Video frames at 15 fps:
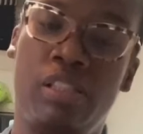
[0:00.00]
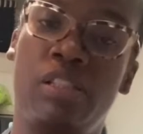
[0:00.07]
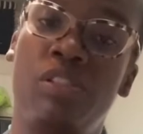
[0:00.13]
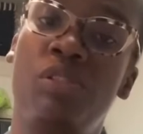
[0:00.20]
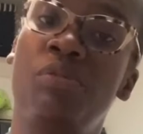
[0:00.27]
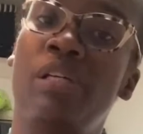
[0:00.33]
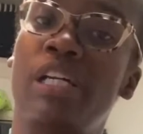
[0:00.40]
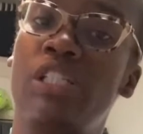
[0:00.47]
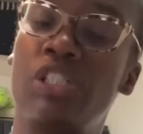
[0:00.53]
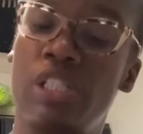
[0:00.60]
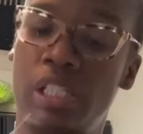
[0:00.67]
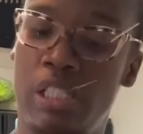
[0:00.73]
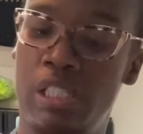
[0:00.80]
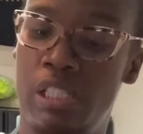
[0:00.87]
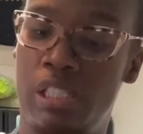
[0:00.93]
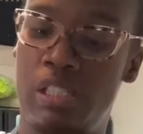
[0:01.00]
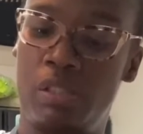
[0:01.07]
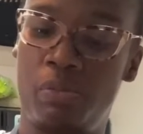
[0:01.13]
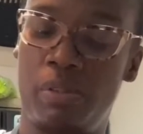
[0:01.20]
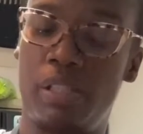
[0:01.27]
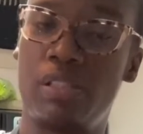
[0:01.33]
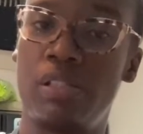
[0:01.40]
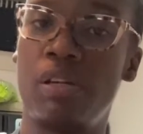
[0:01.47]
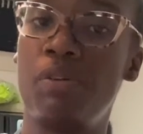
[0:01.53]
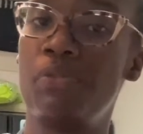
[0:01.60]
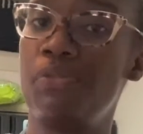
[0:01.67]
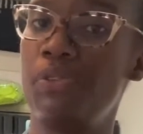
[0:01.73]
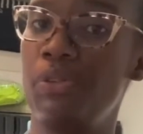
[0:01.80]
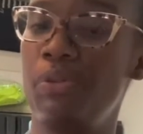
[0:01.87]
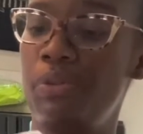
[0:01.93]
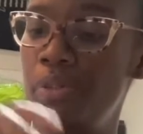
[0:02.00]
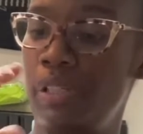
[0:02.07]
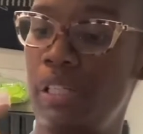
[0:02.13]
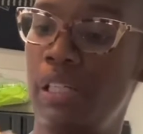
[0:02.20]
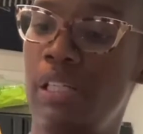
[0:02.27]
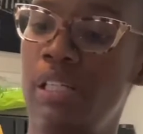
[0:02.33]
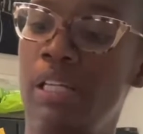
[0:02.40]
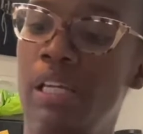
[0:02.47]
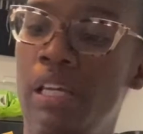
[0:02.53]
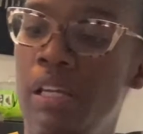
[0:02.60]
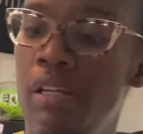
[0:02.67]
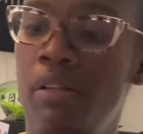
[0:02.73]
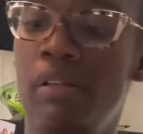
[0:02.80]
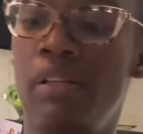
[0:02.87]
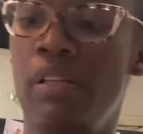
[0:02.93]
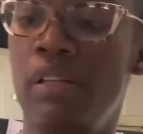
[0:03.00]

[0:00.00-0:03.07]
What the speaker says: 2 not chickens in with the tofu, and